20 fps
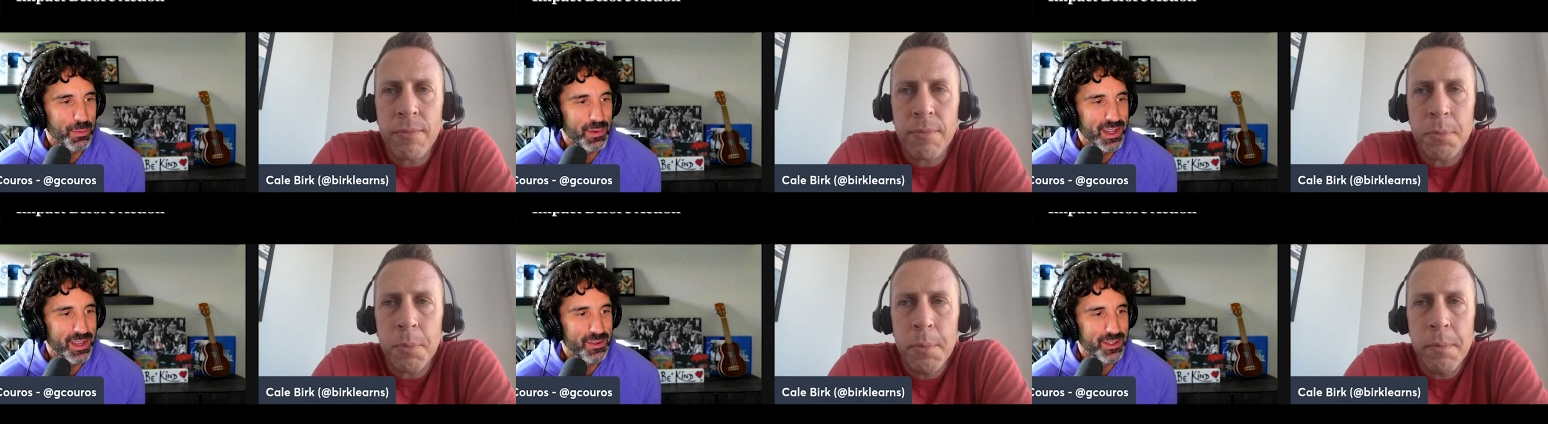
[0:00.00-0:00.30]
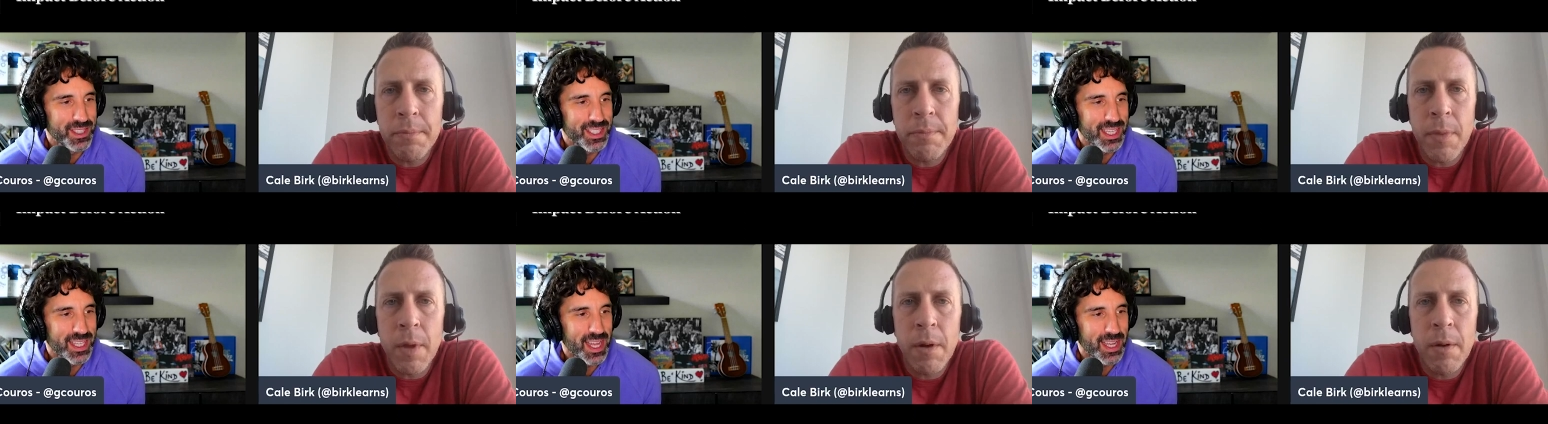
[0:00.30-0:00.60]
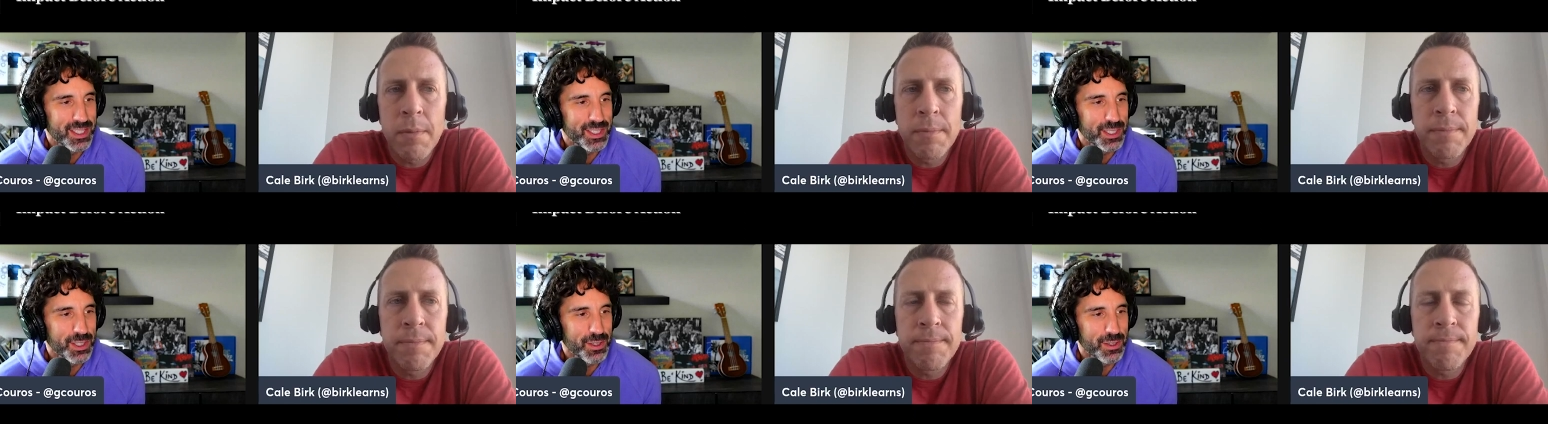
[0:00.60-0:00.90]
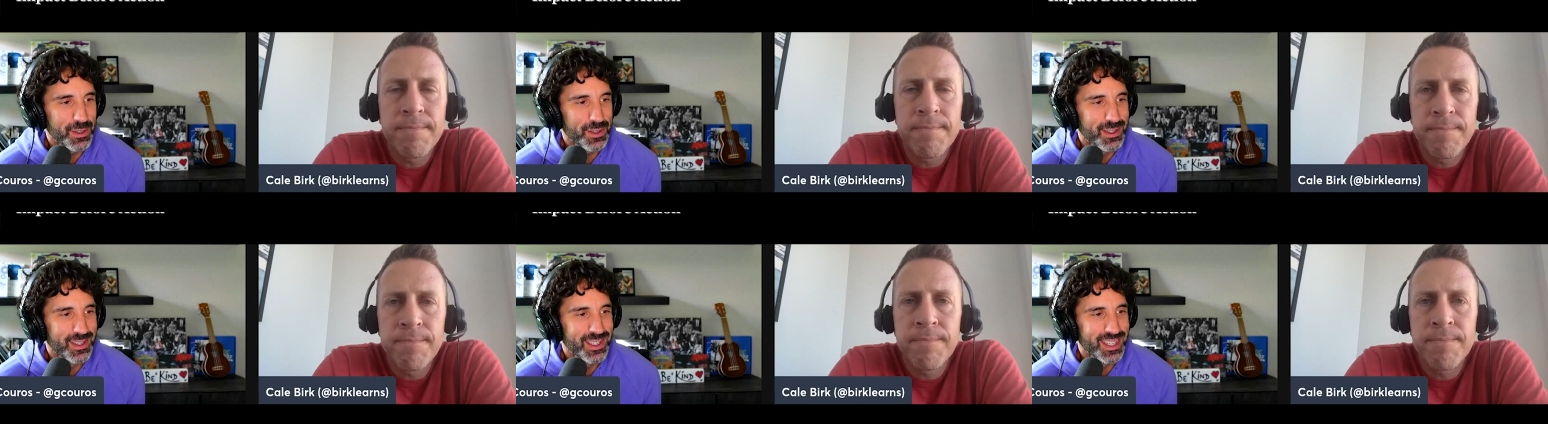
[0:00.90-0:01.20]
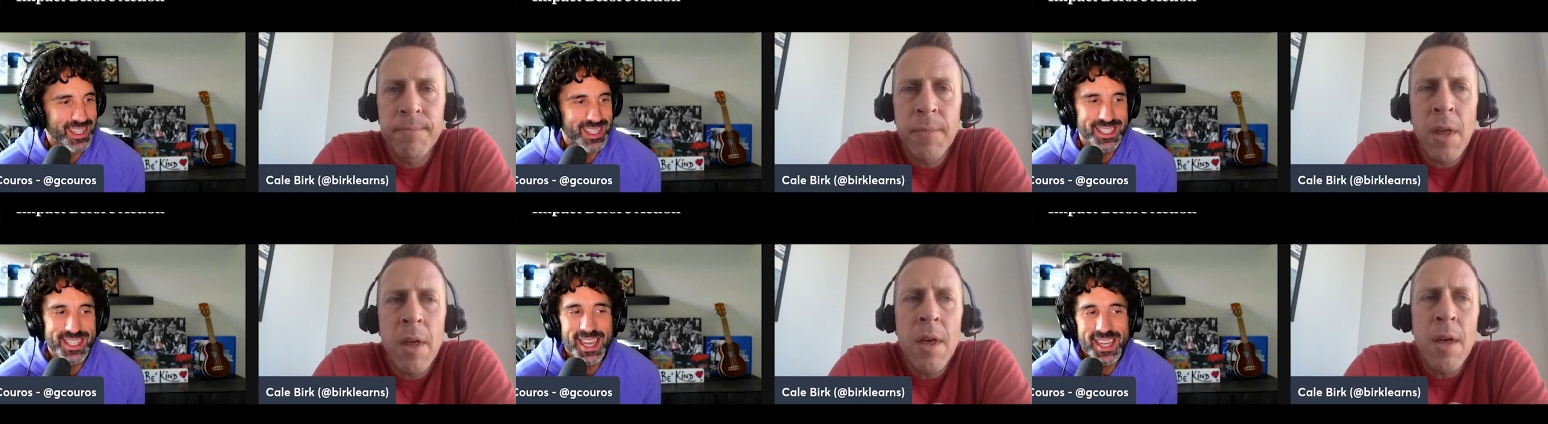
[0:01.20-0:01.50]
Speaker 1: would say that to you?
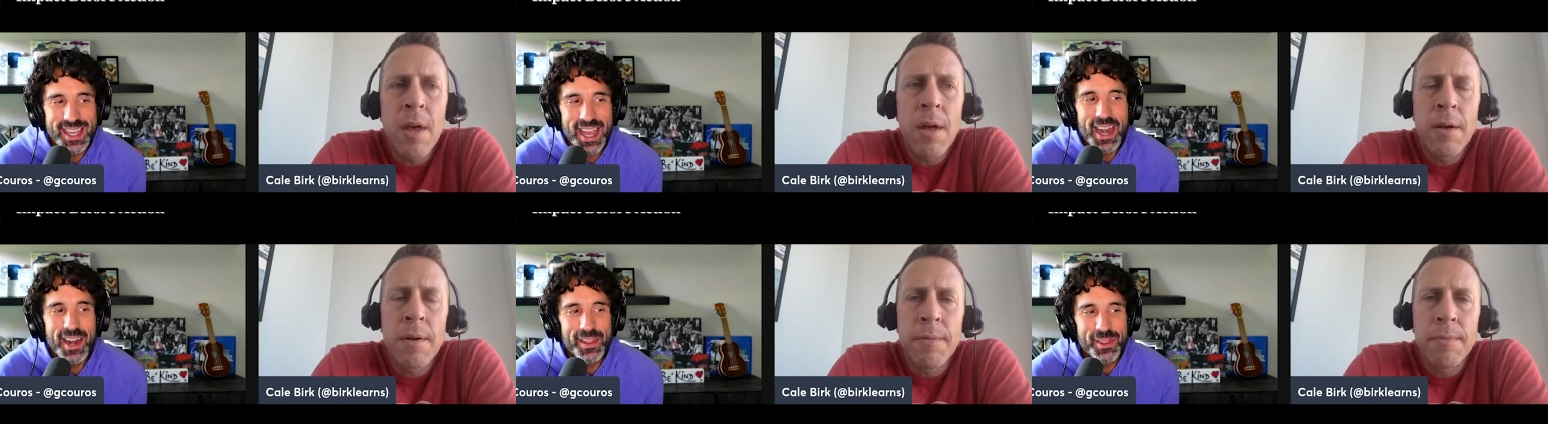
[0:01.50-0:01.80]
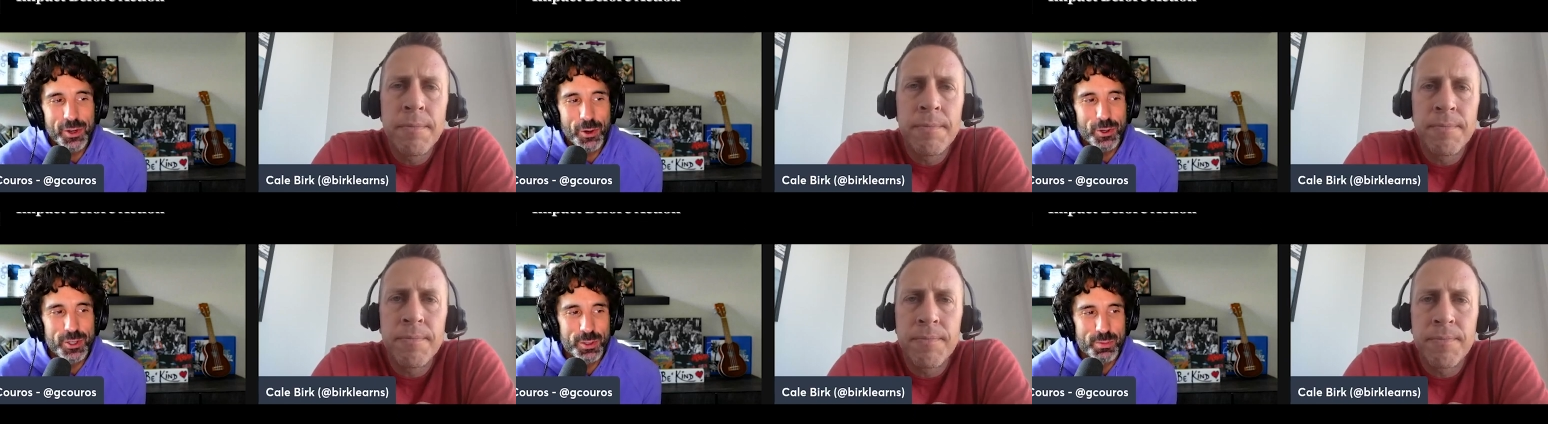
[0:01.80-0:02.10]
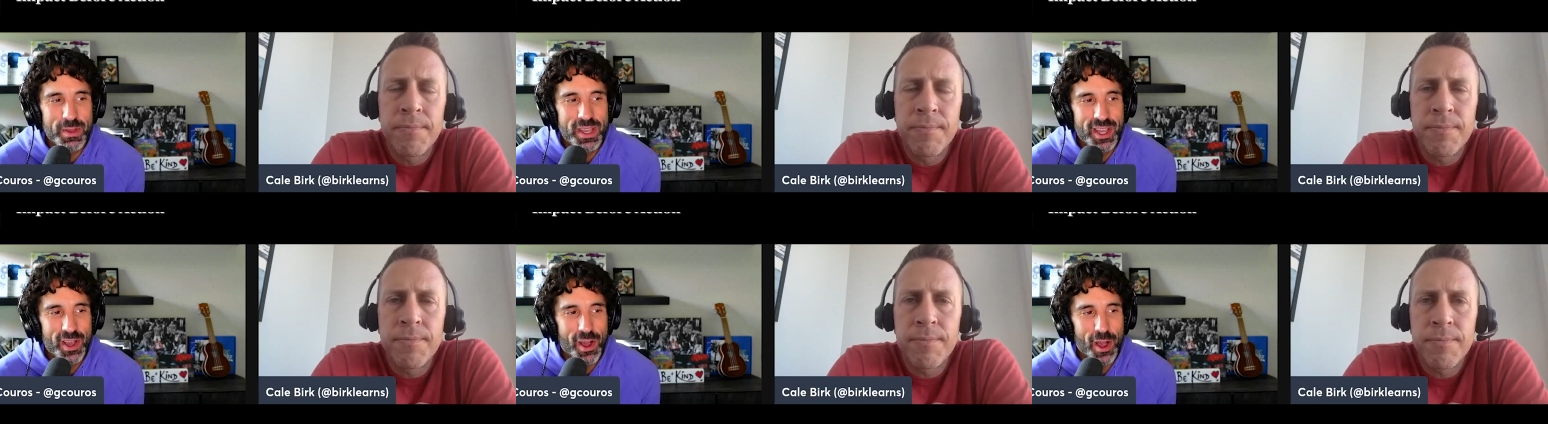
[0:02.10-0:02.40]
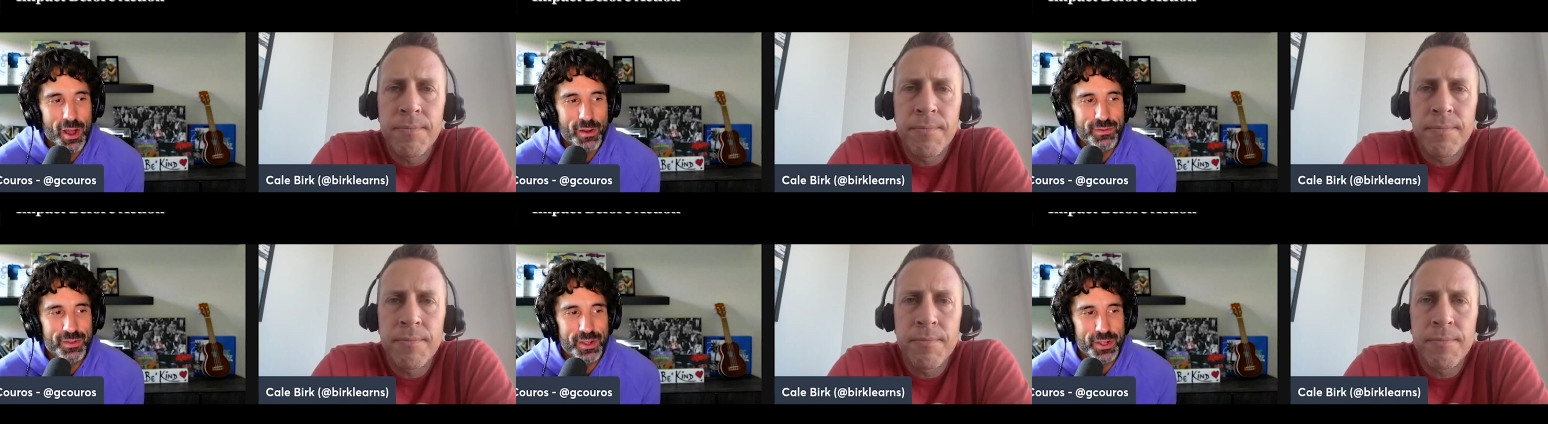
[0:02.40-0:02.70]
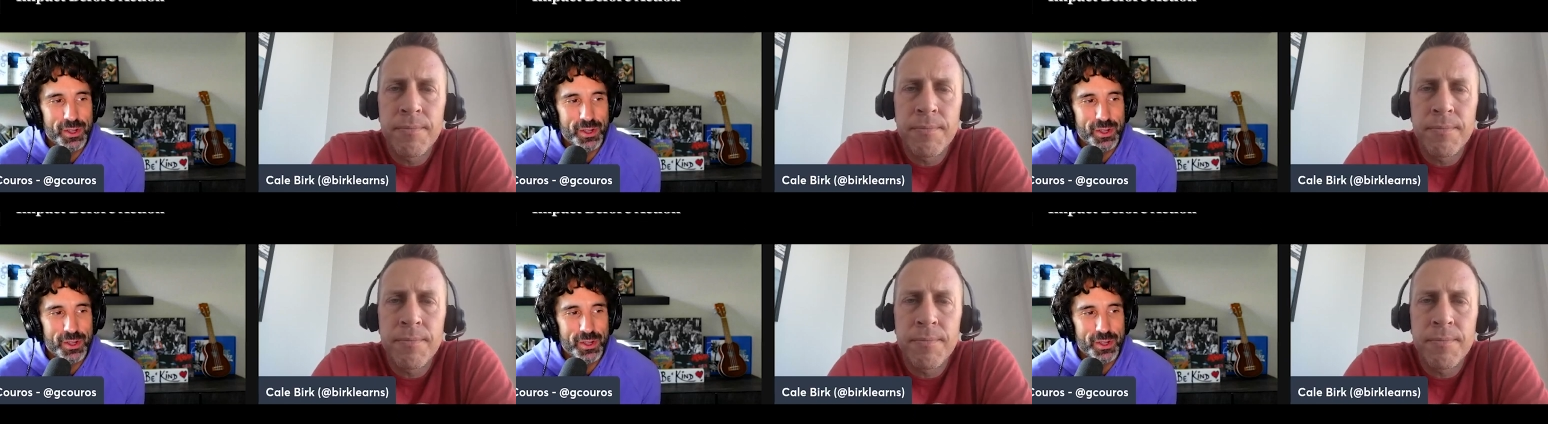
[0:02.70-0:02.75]
Because that kind of throws me off a little